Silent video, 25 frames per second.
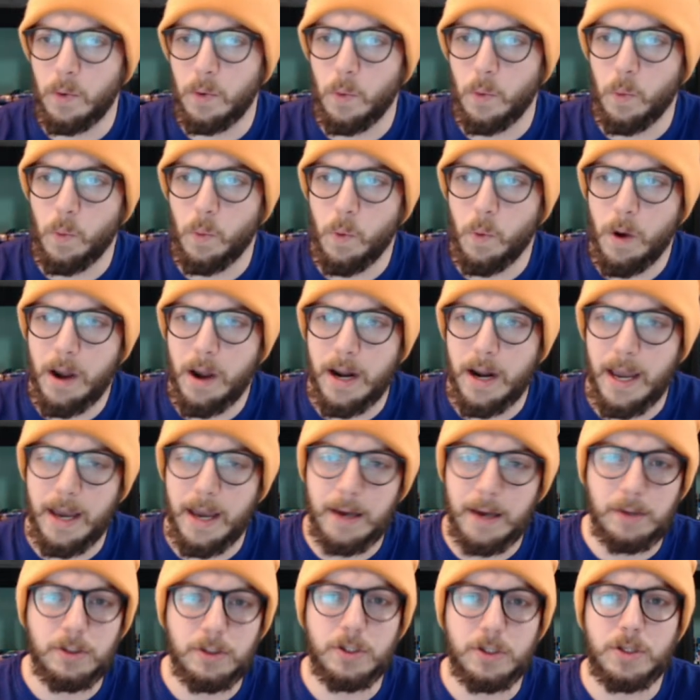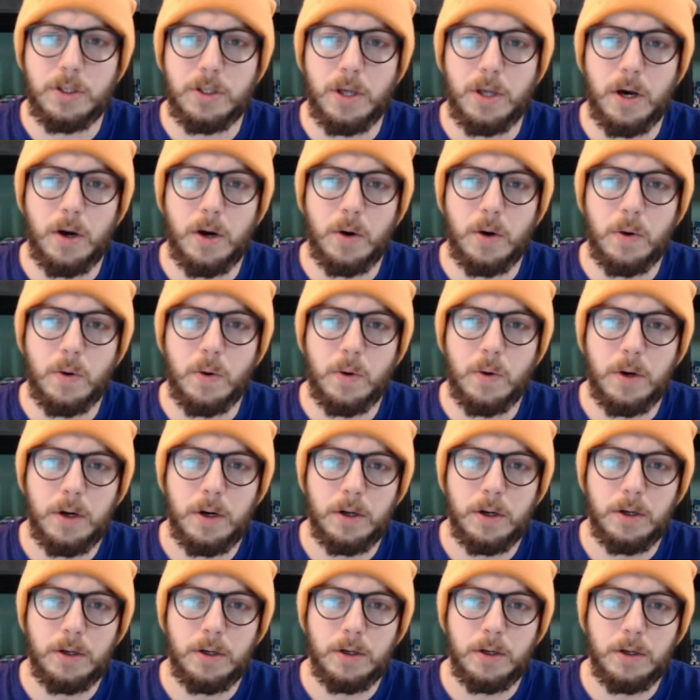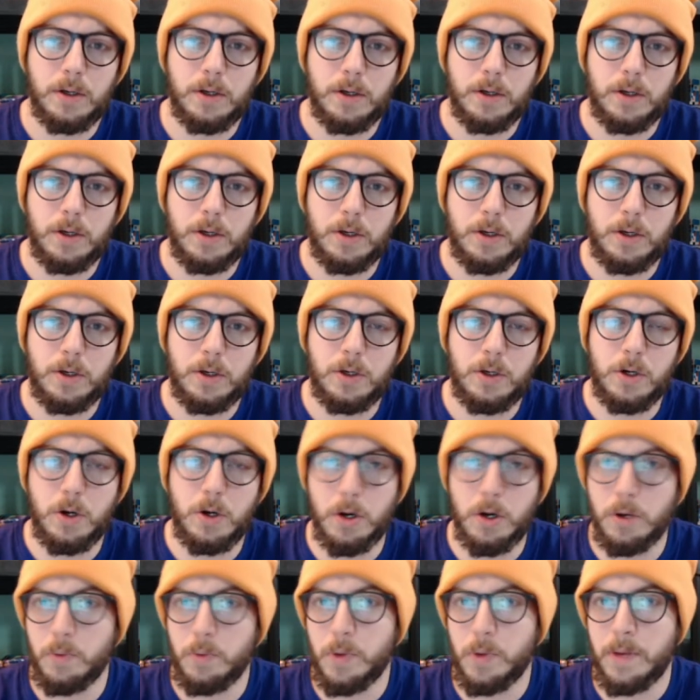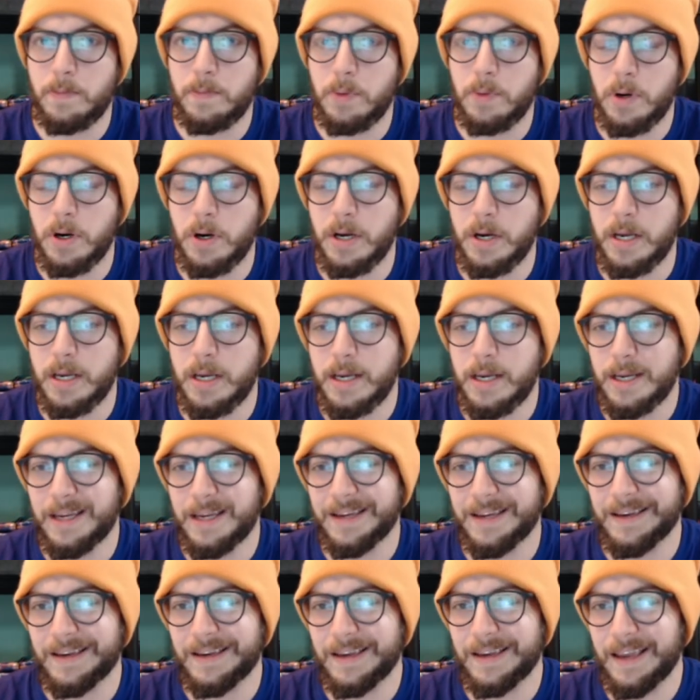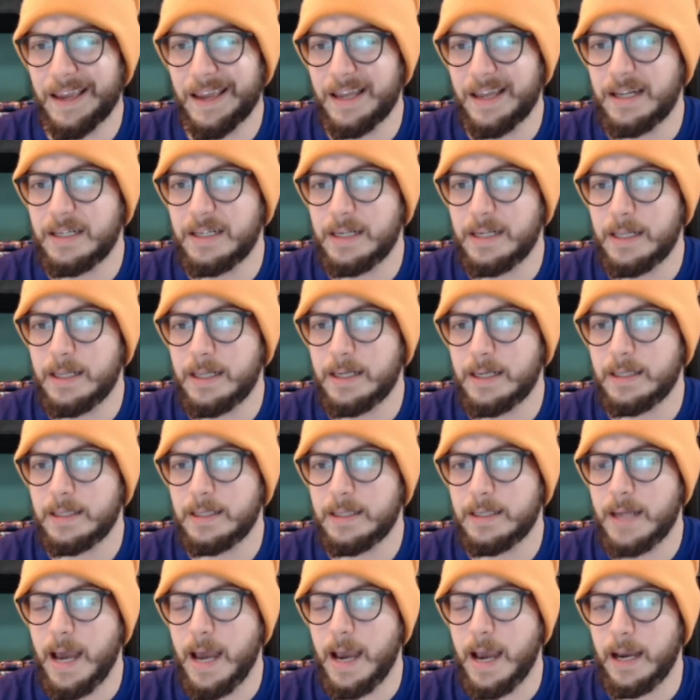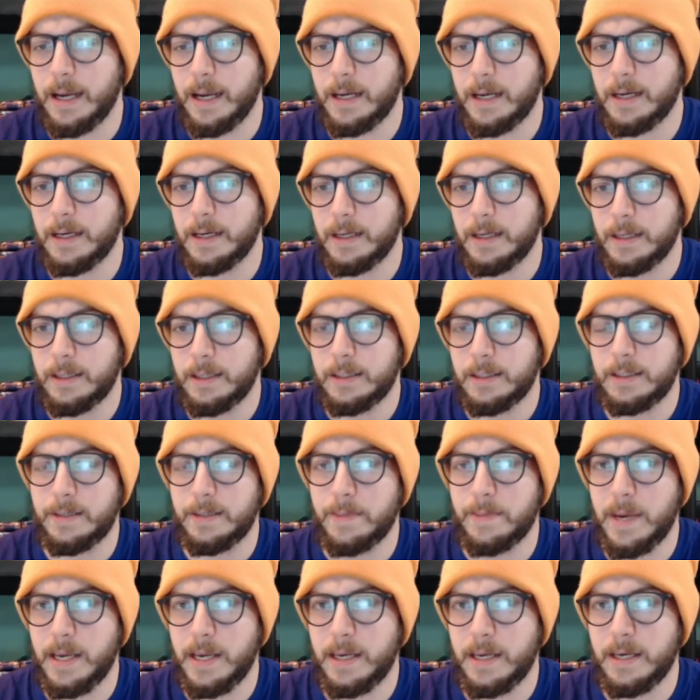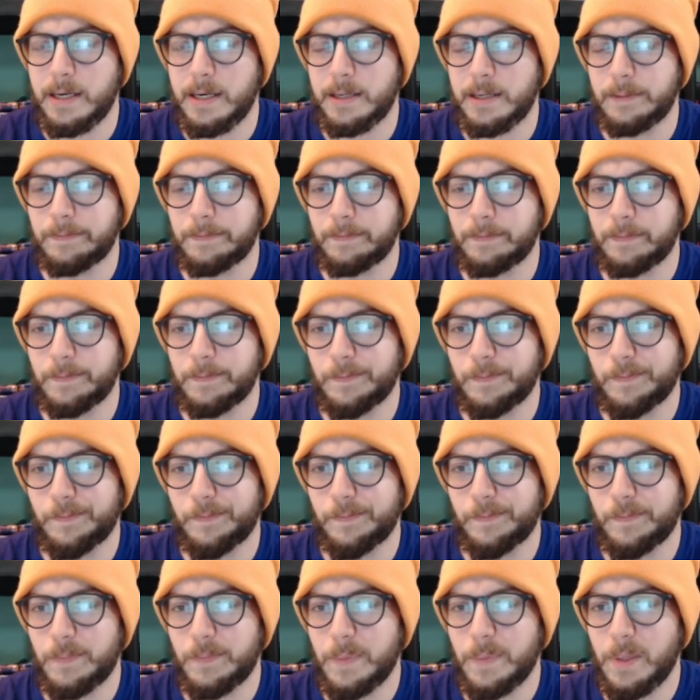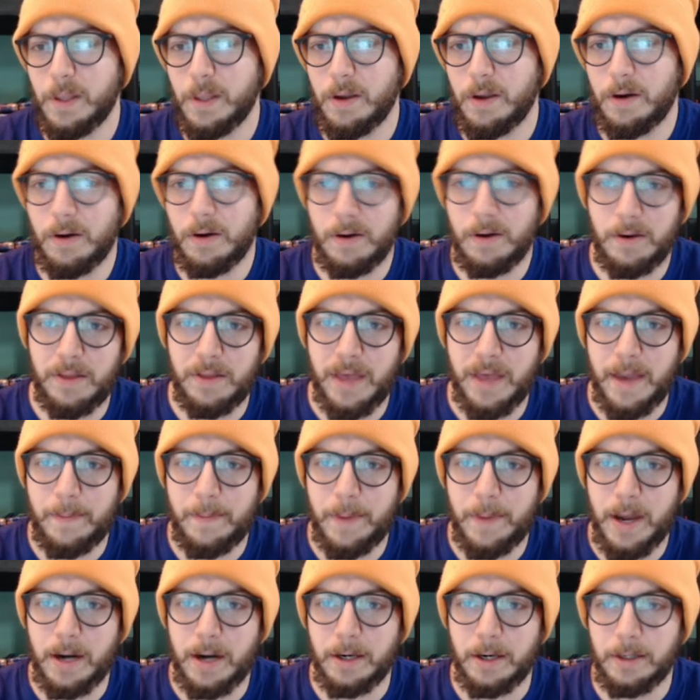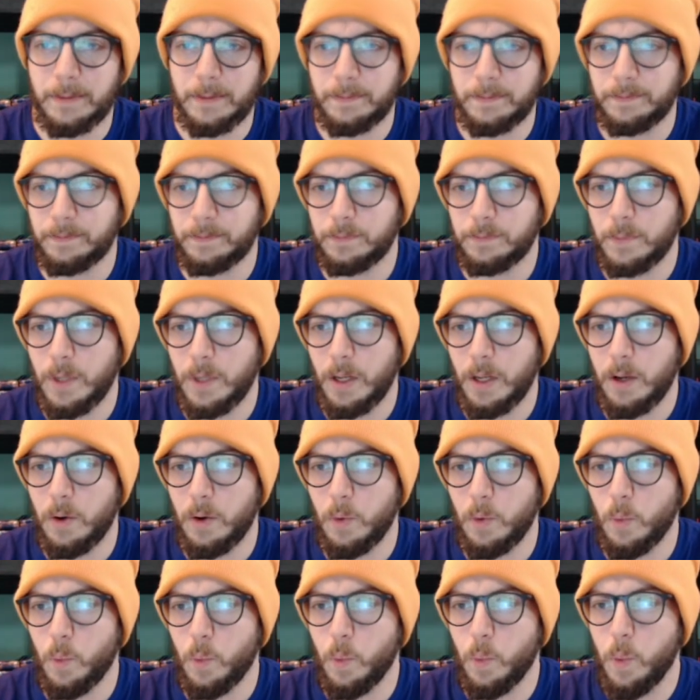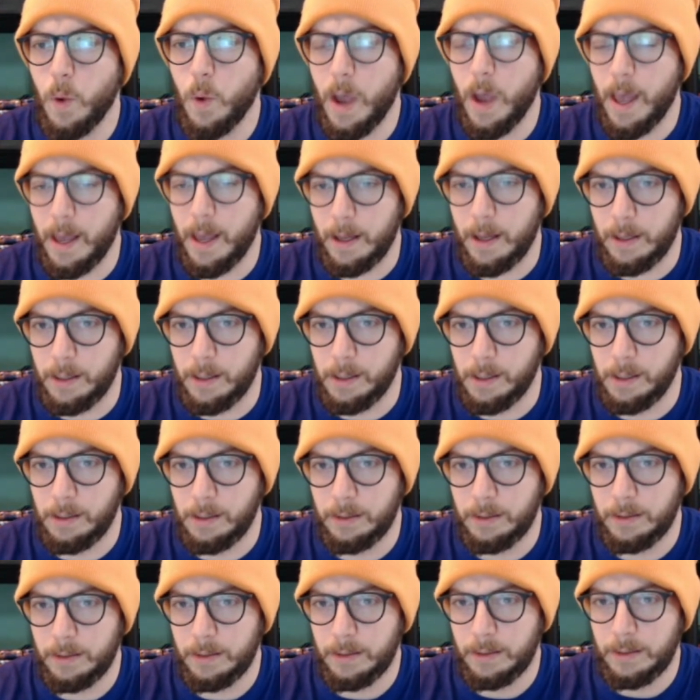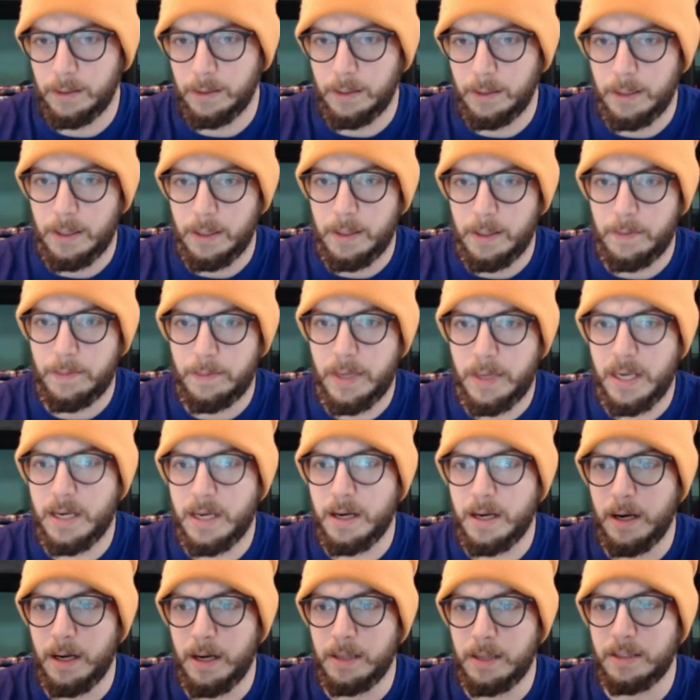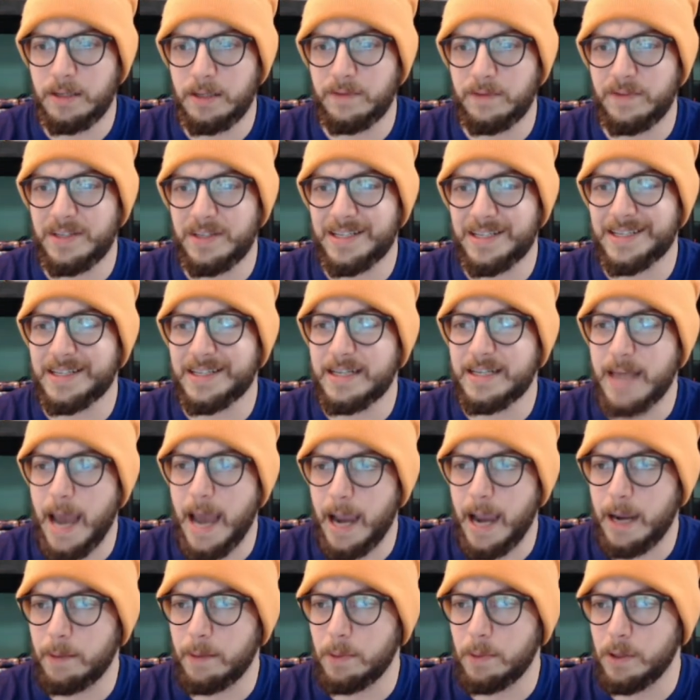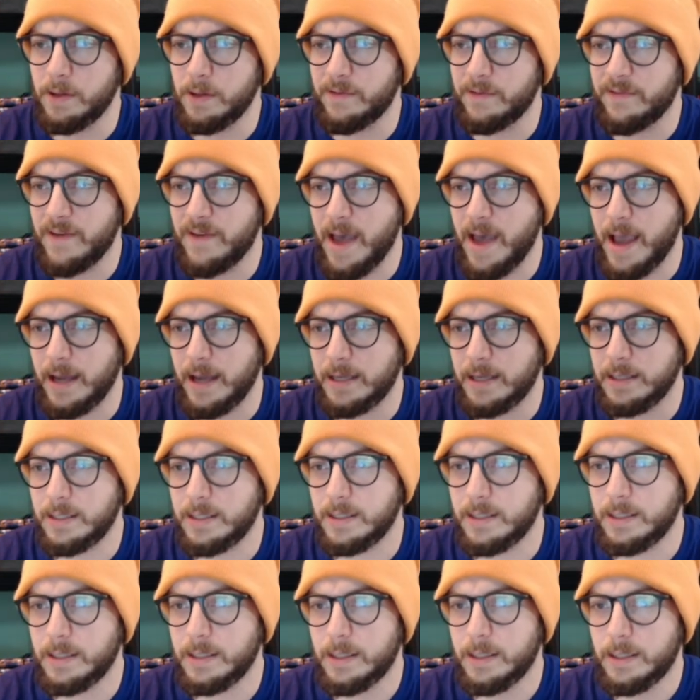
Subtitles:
What else, though, could we put into this deck to make it all that better? Well, because of stackable effects,